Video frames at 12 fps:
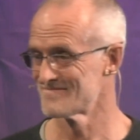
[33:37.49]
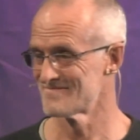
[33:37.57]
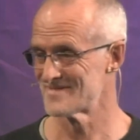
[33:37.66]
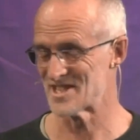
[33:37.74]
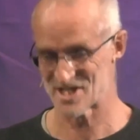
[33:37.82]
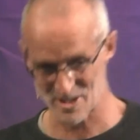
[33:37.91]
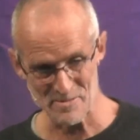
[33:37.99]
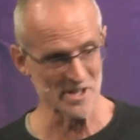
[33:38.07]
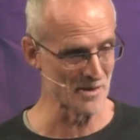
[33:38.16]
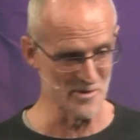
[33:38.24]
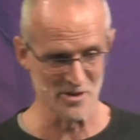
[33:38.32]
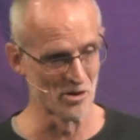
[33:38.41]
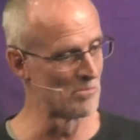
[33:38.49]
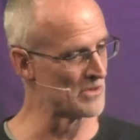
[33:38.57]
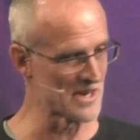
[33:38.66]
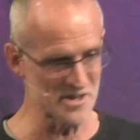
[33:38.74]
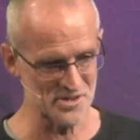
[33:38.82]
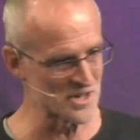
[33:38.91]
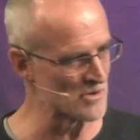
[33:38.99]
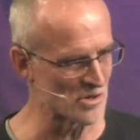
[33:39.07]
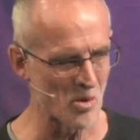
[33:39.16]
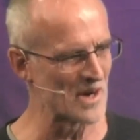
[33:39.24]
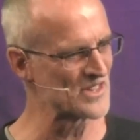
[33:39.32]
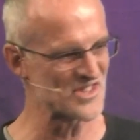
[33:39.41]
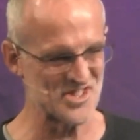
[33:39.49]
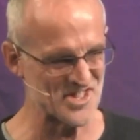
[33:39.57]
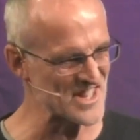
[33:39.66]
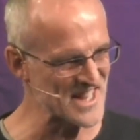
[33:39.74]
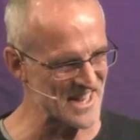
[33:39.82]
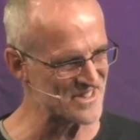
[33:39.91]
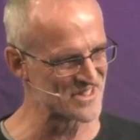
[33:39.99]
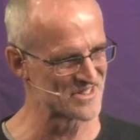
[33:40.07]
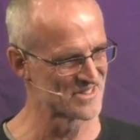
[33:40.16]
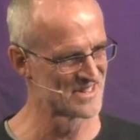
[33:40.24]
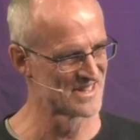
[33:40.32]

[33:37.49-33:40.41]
There's something going on, but they just don't quite see it.